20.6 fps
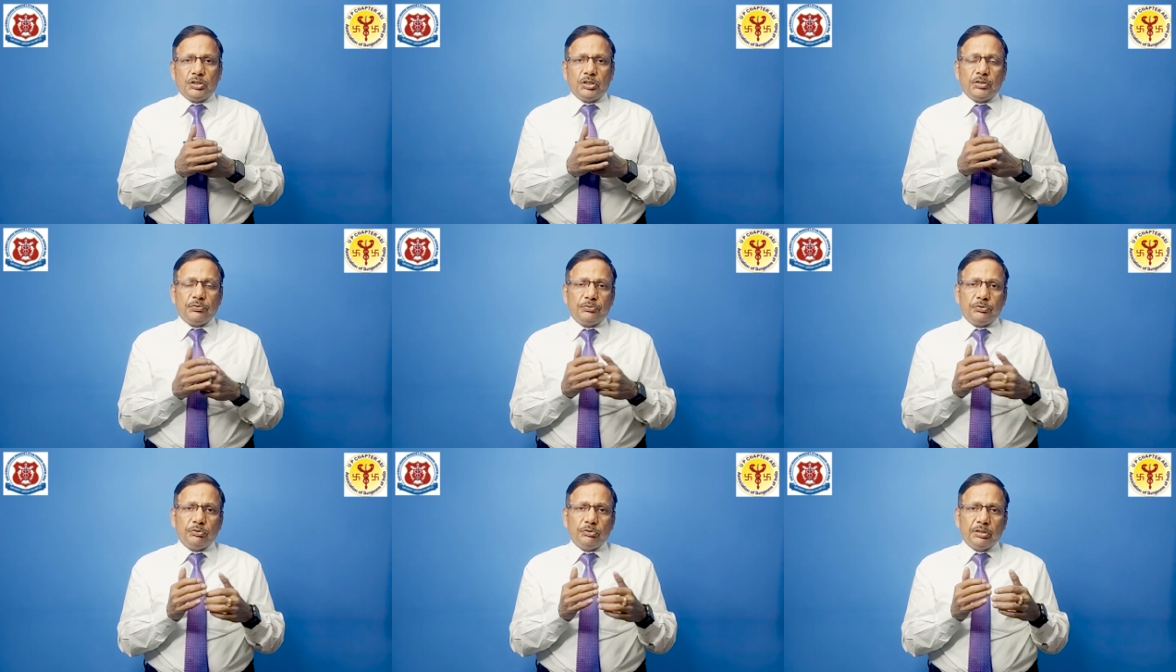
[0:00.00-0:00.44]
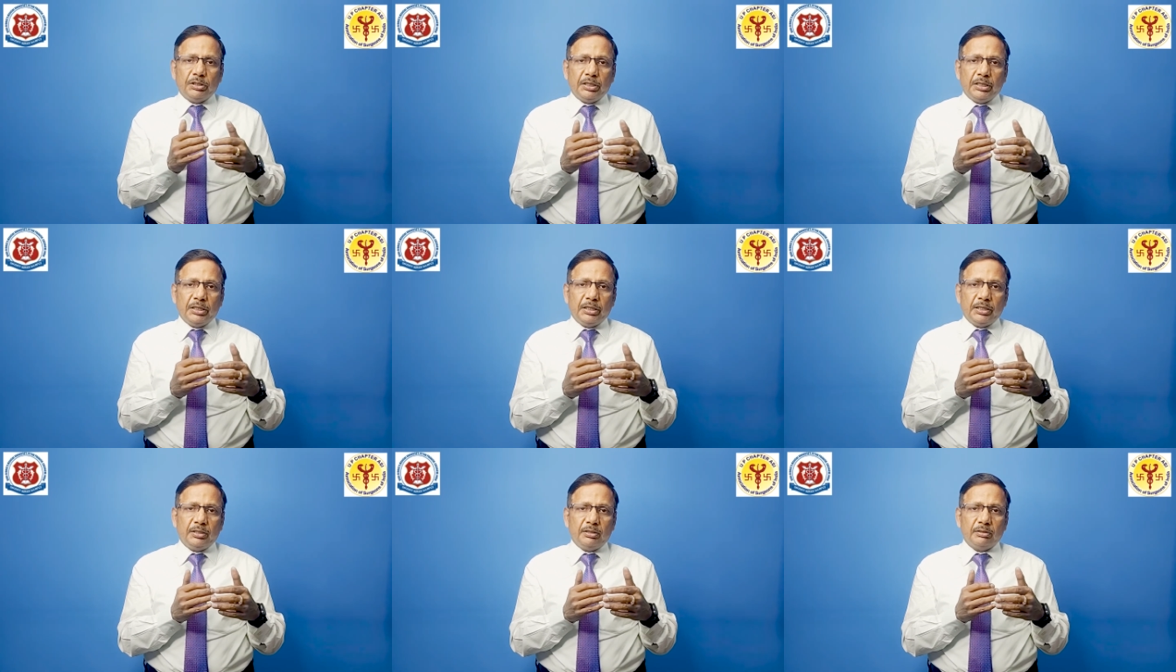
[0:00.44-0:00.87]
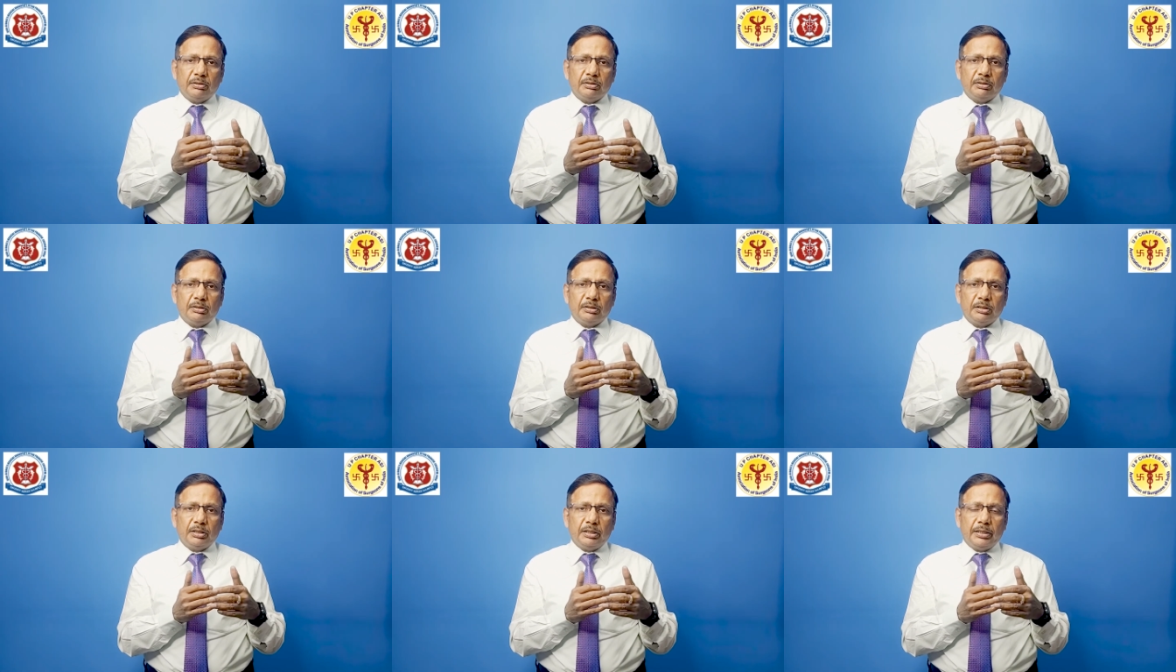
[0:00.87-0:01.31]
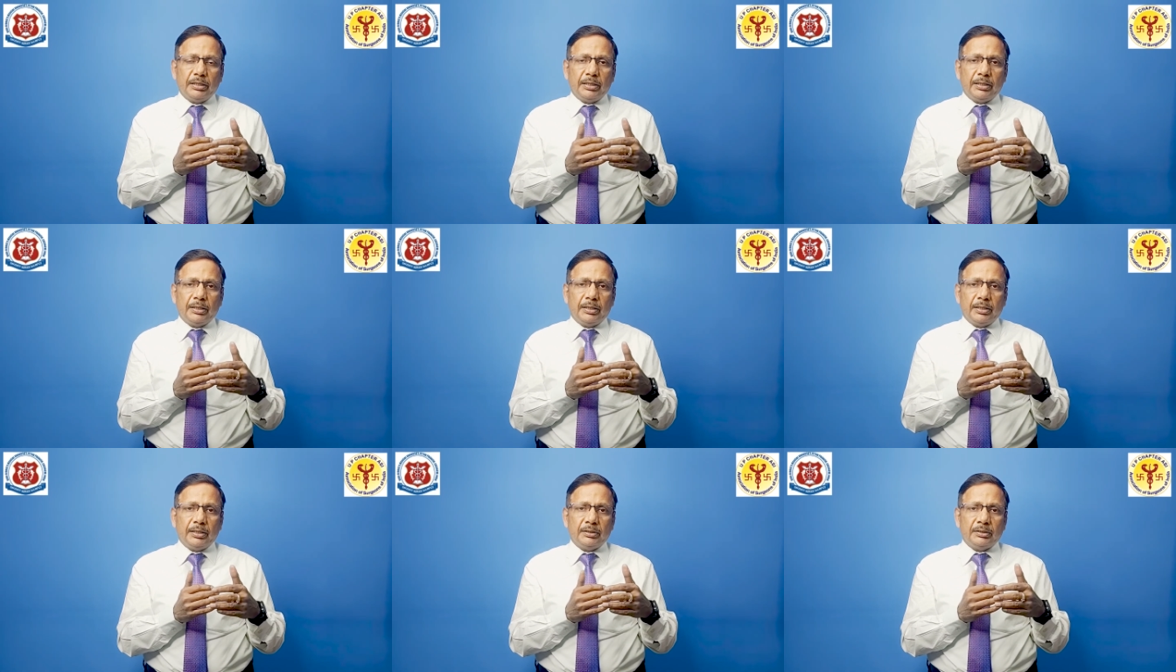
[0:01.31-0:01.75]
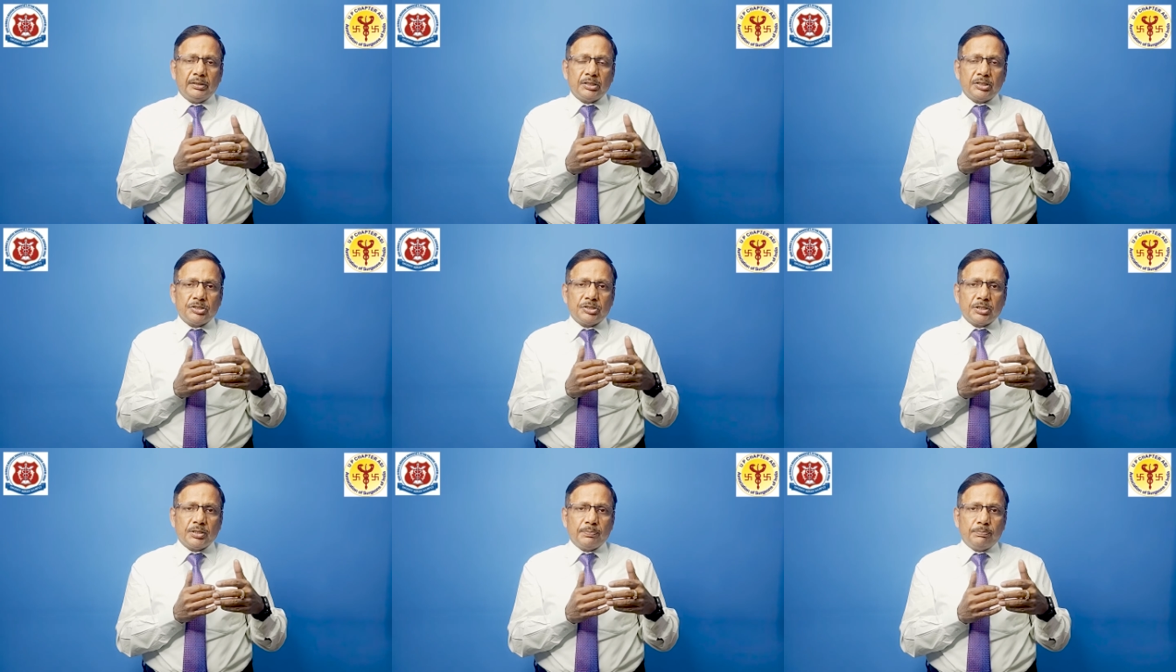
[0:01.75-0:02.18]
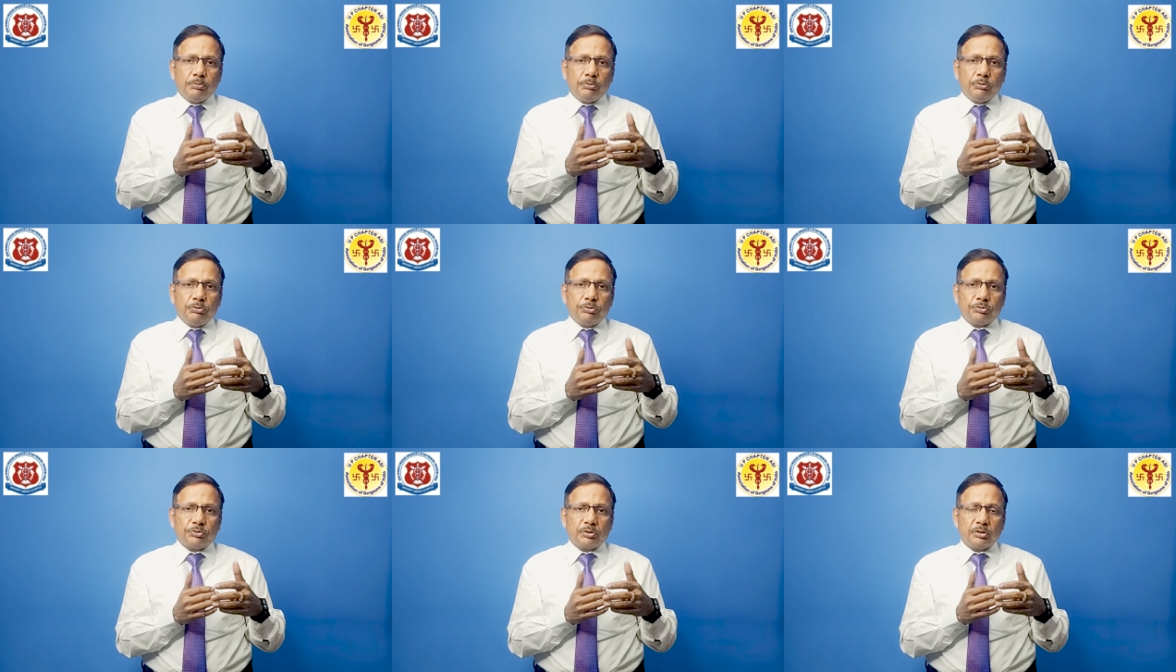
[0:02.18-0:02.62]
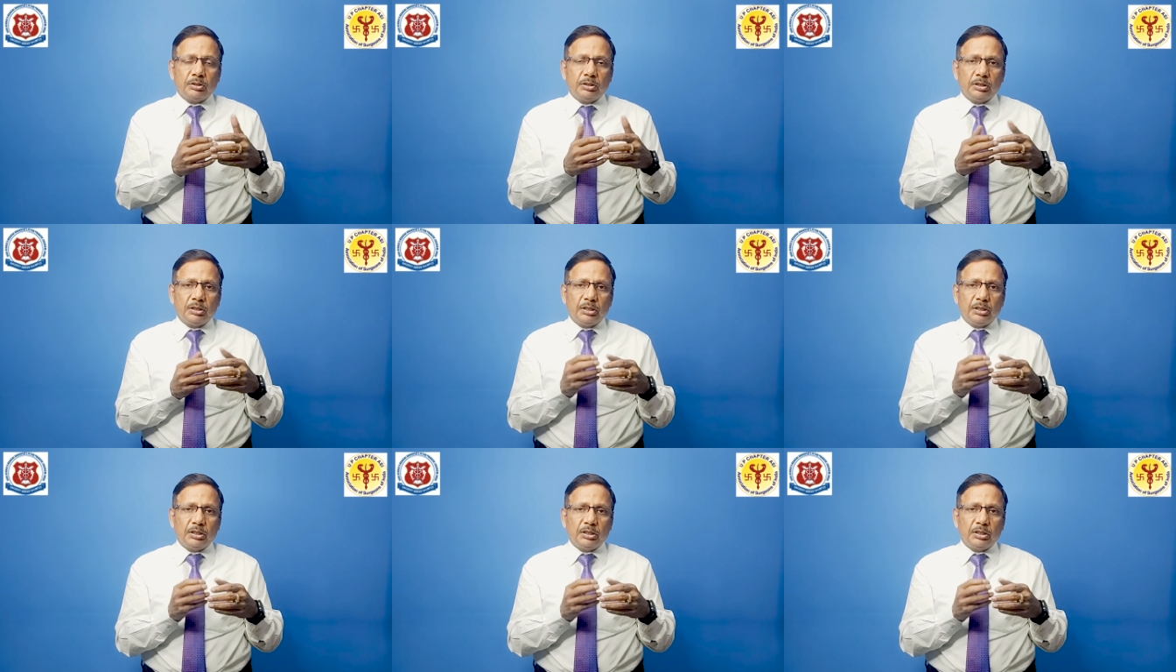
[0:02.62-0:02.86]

If you need an energy boost,